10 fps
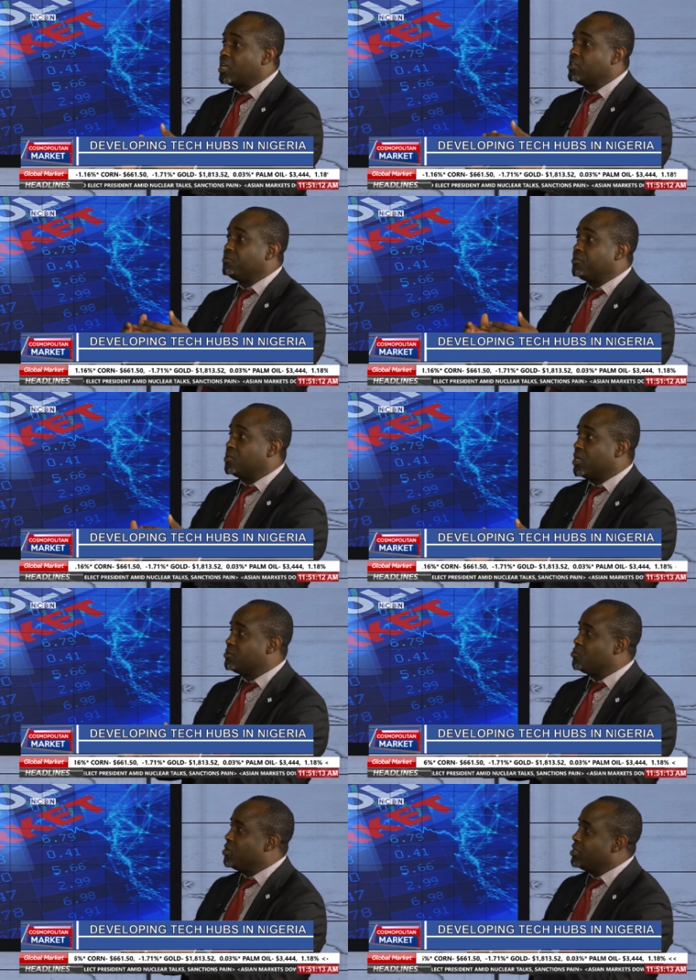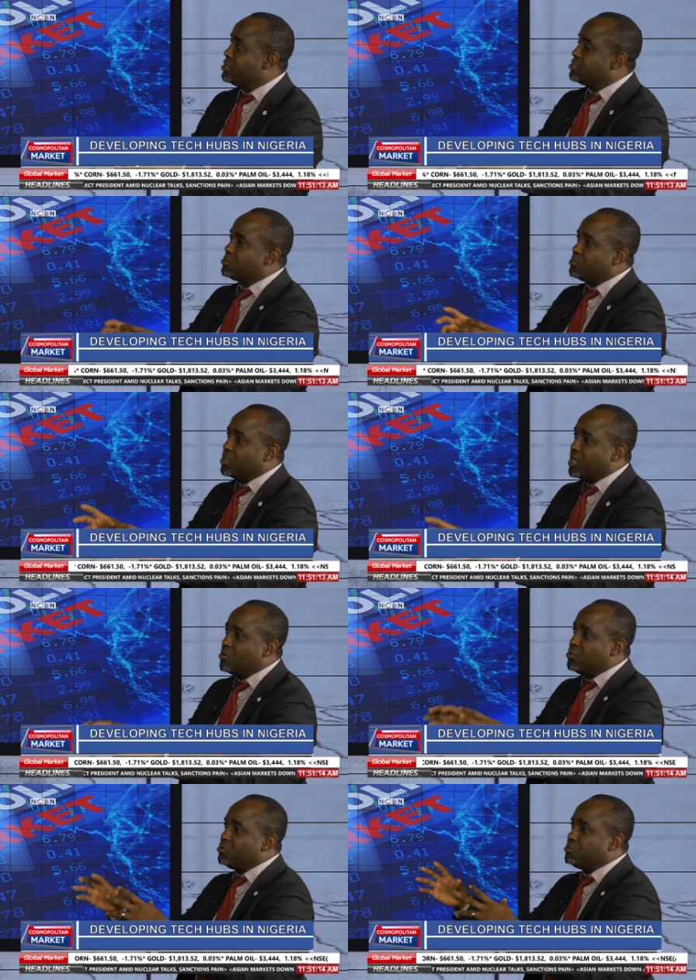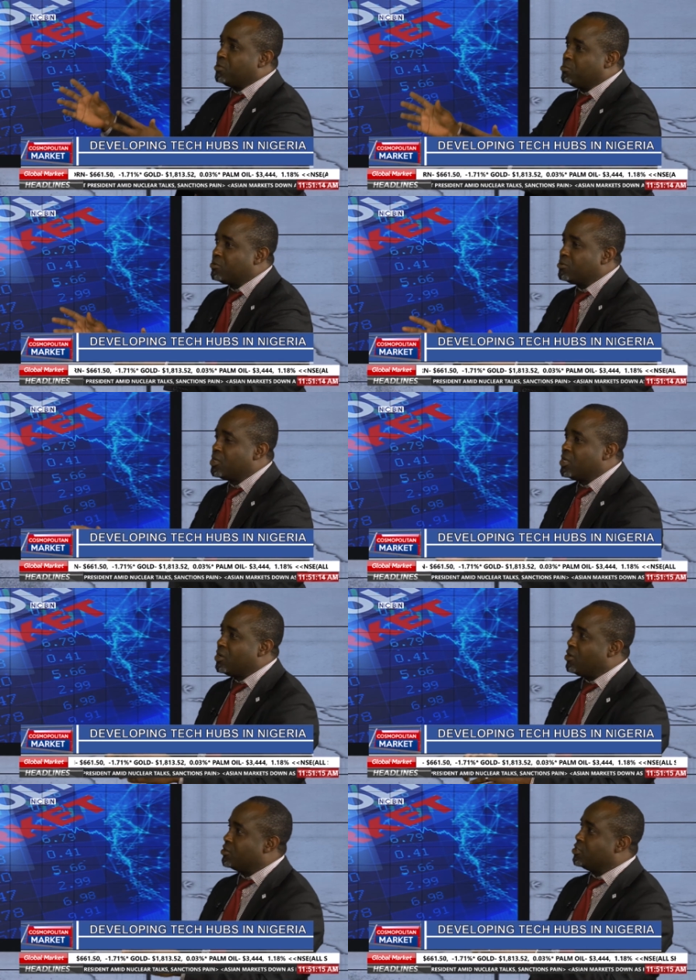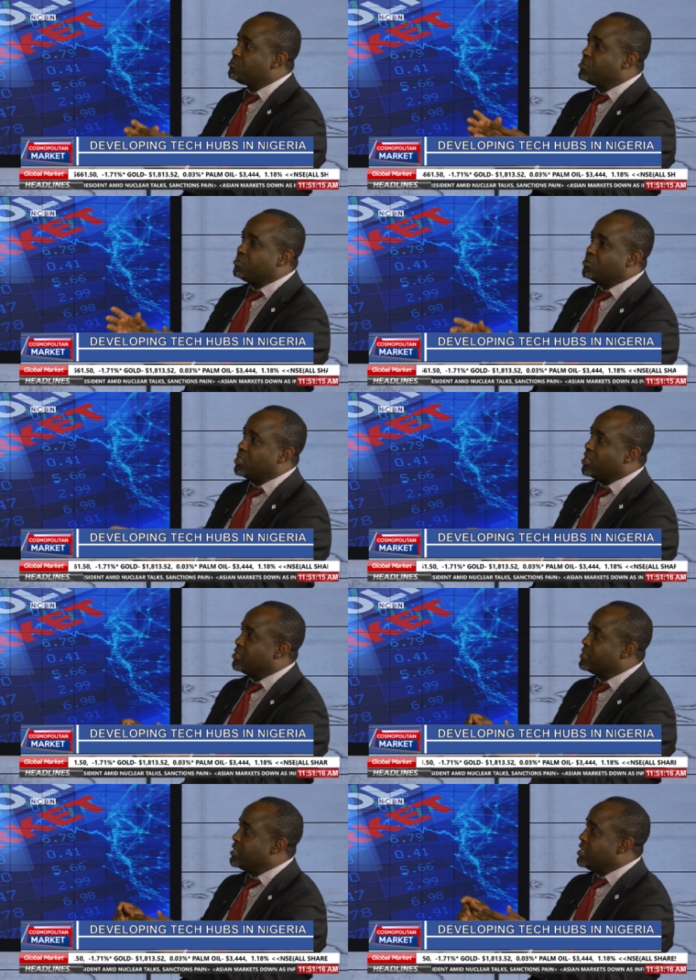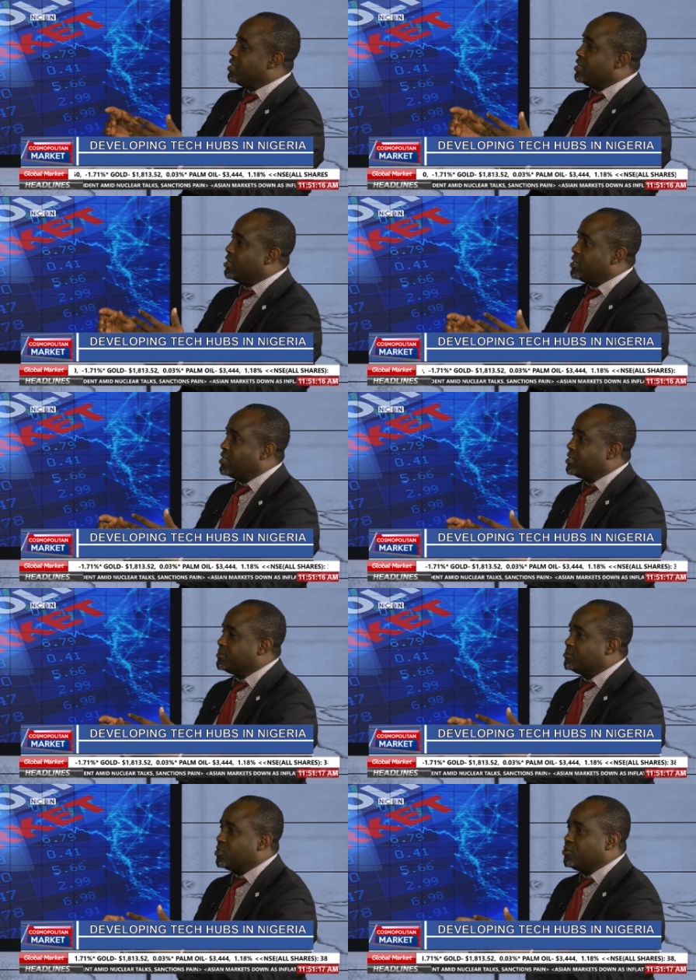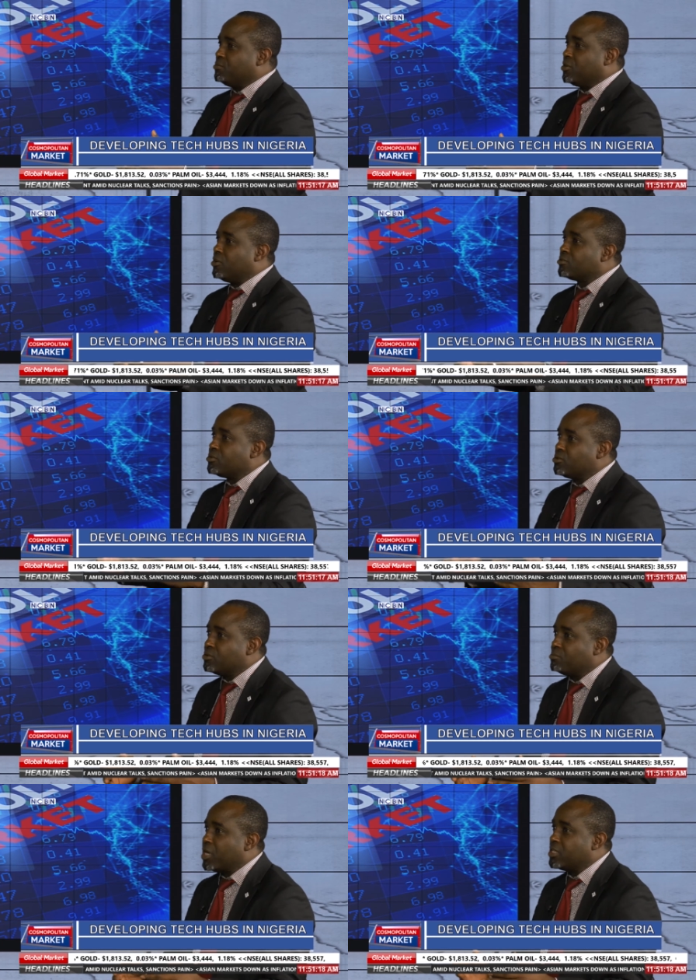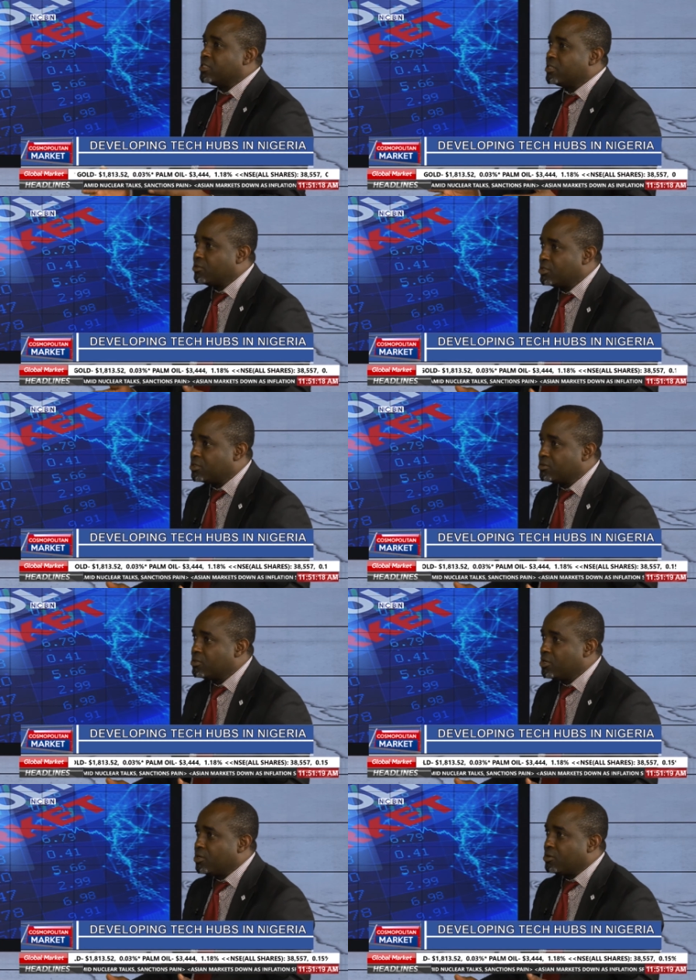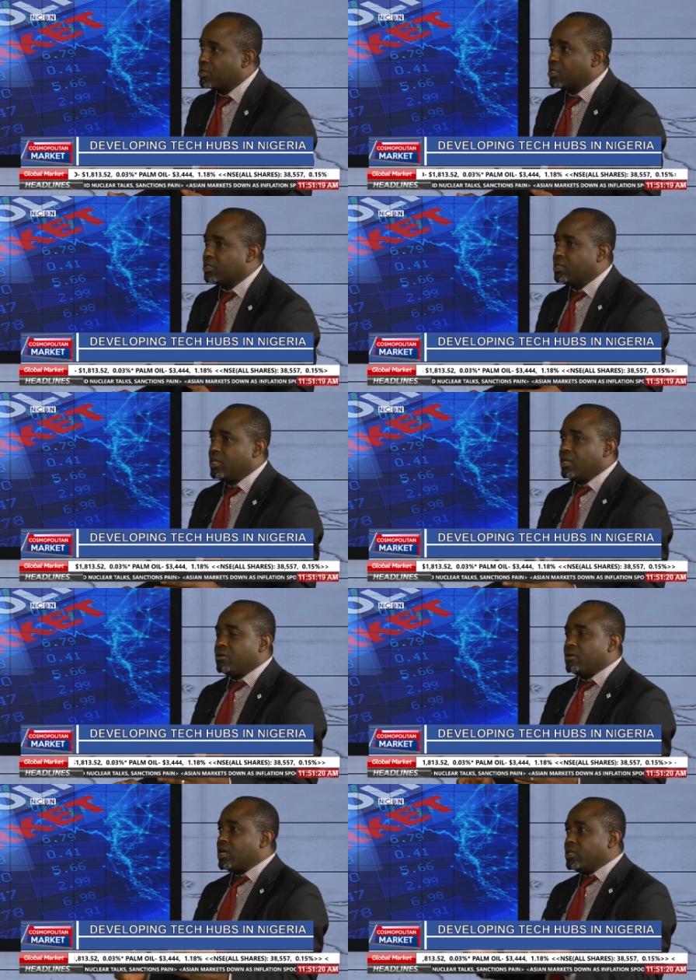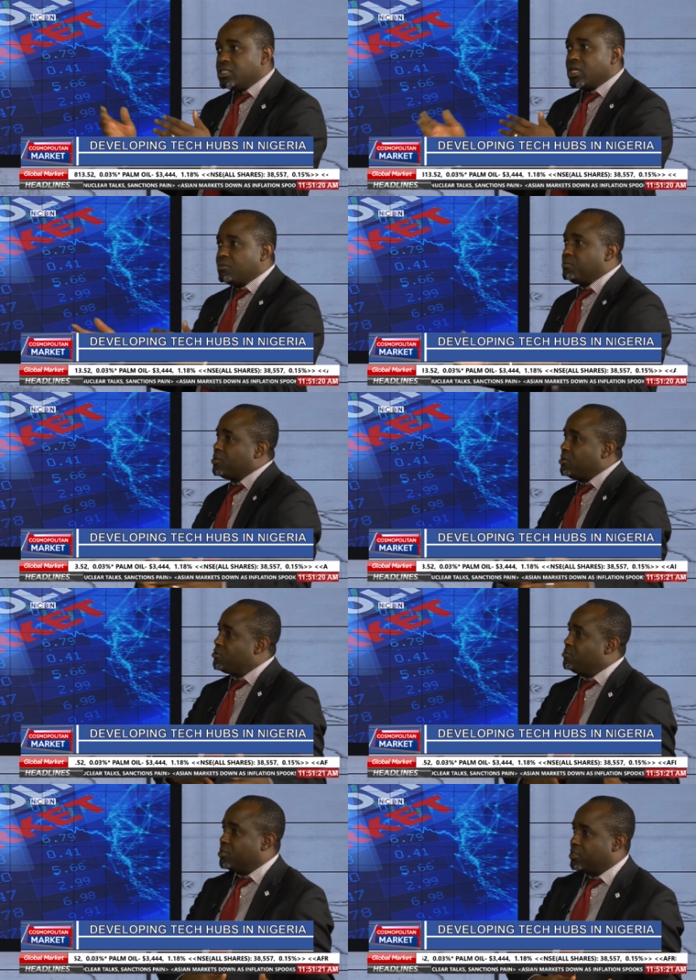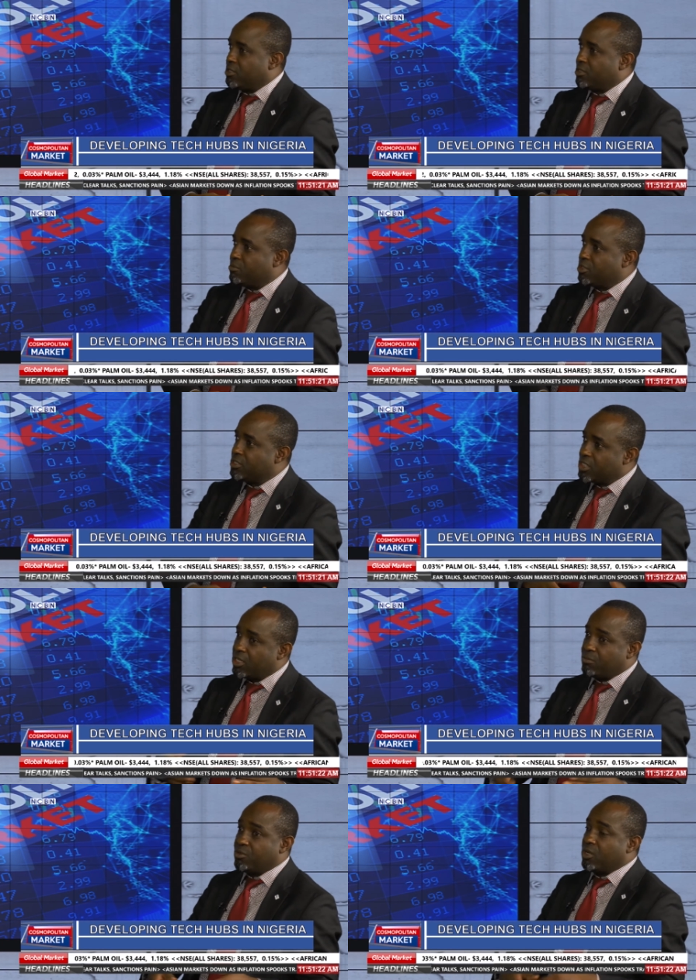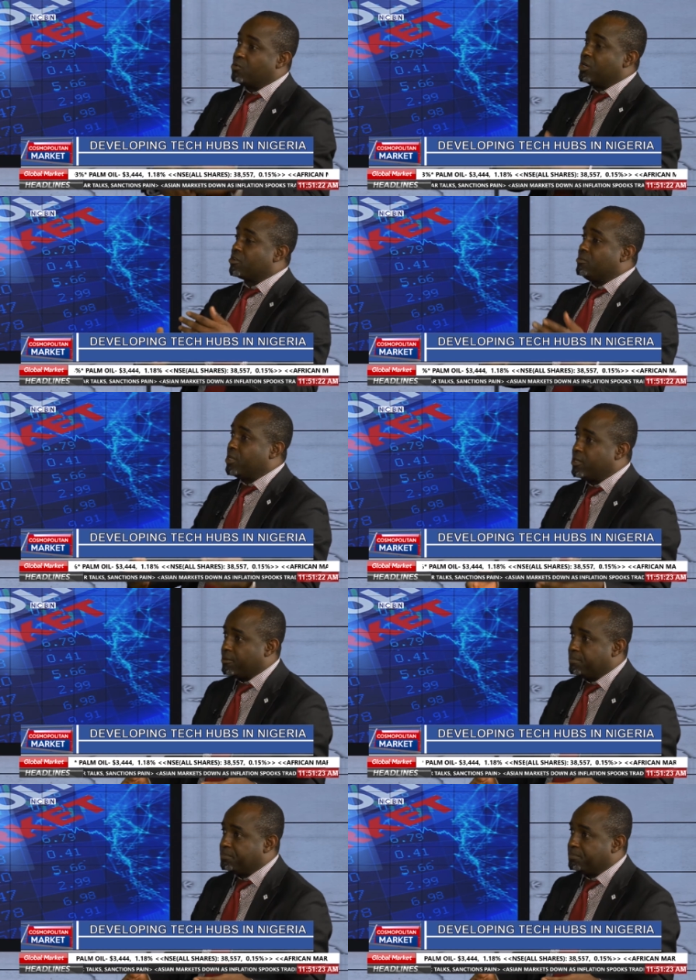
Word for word: they feel that, well, these people, they are old people, or these people, they don't belong to my generation. Okay, and these are the people that want to bring in the money. These are the people that will recommend them.